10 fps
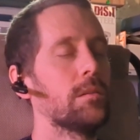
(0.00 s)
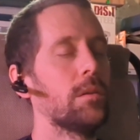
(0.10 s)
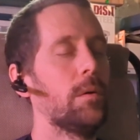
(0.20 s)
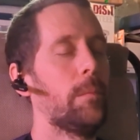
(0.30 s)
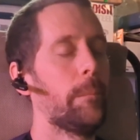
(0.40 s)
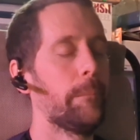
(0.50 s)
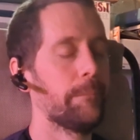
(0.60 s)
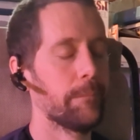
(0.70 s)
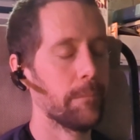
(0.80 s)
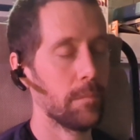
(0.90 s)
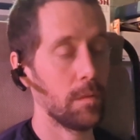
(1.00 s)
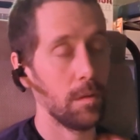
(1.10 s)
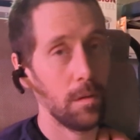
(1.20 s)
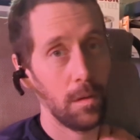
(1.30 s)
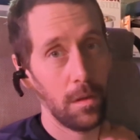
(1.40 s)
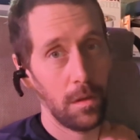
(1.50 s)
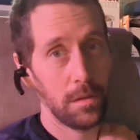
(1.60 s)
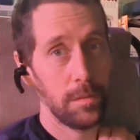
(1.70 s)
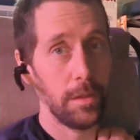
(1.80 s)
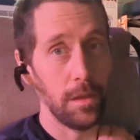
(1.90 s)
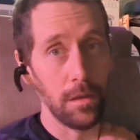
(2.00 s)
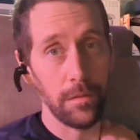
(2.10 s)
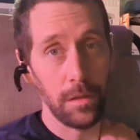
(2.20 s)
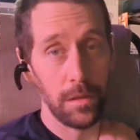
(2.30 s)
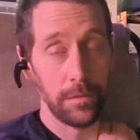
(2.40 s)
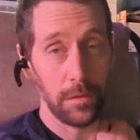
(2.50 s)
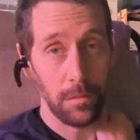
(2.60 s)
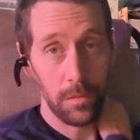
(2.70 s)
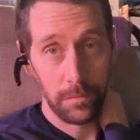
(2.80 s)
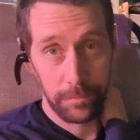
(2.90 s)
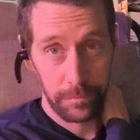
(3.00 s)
So, speaking of uncomfortable,